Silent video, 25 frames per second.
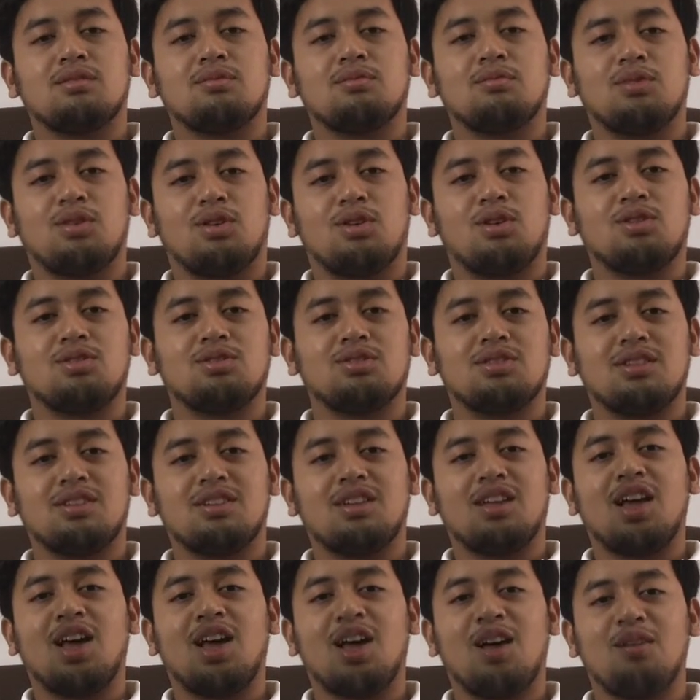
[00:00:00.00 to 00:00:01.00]
because it
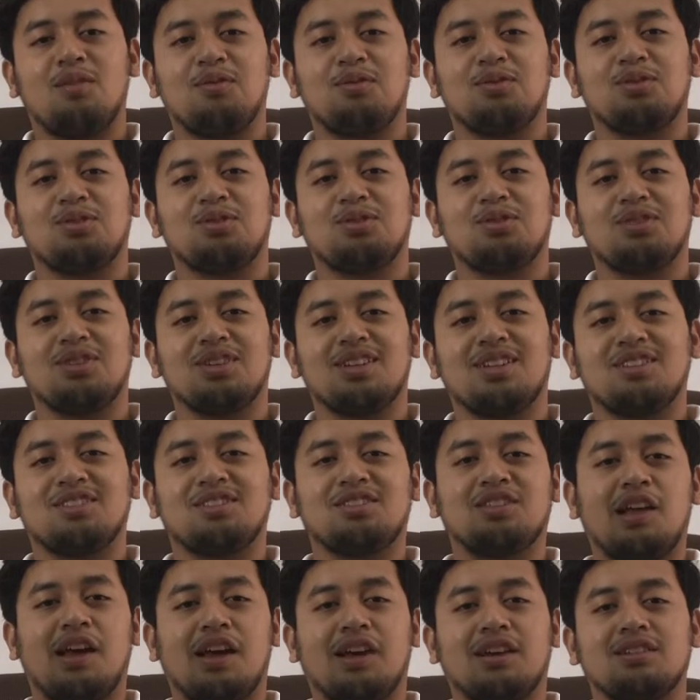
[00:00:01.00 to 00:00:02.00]
help you in
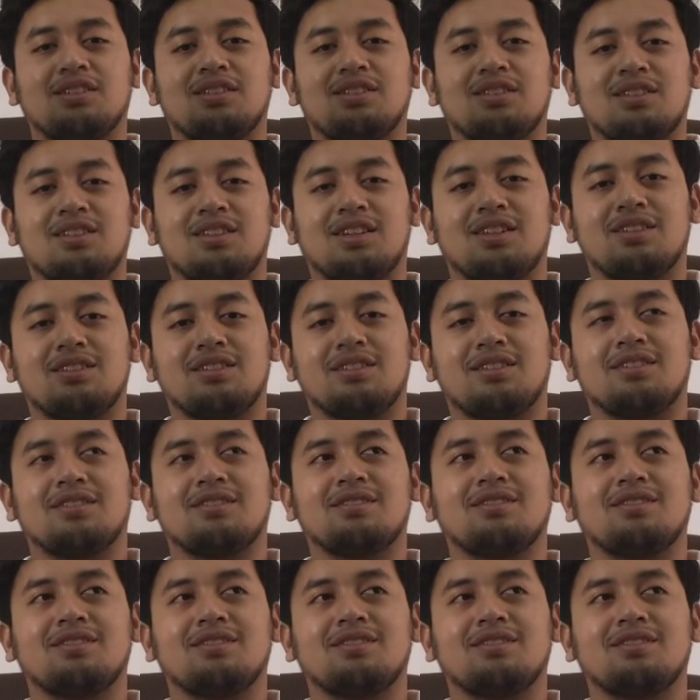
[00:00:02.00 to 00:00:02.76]
tax selection.